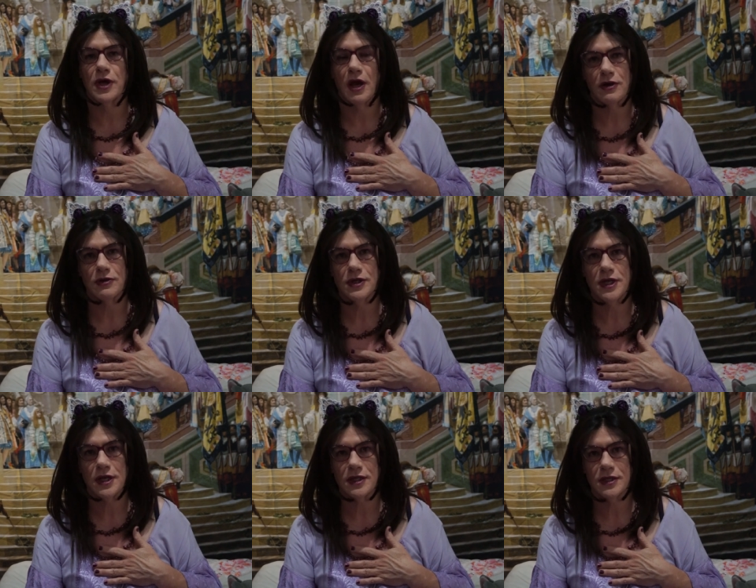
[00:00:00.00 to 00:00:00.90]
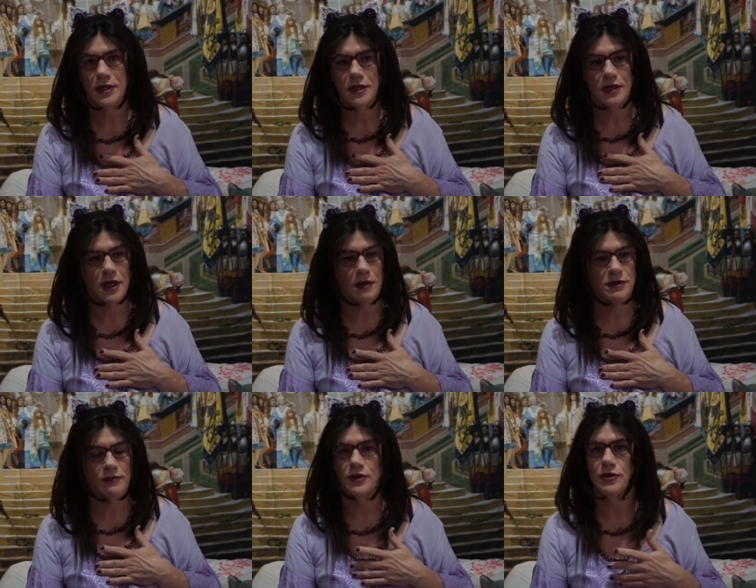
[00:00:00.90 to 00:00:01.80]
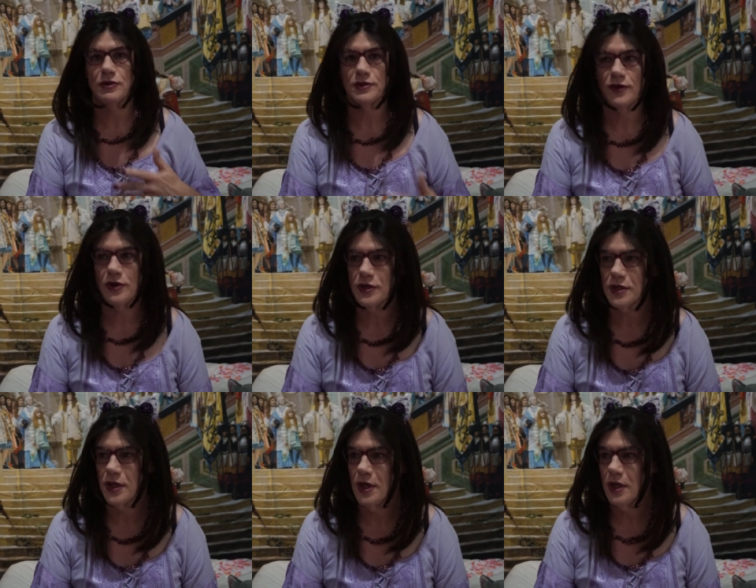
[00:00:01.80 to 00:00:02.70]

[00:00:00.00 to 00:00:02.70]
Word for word: characteristics. It comes off endurance first.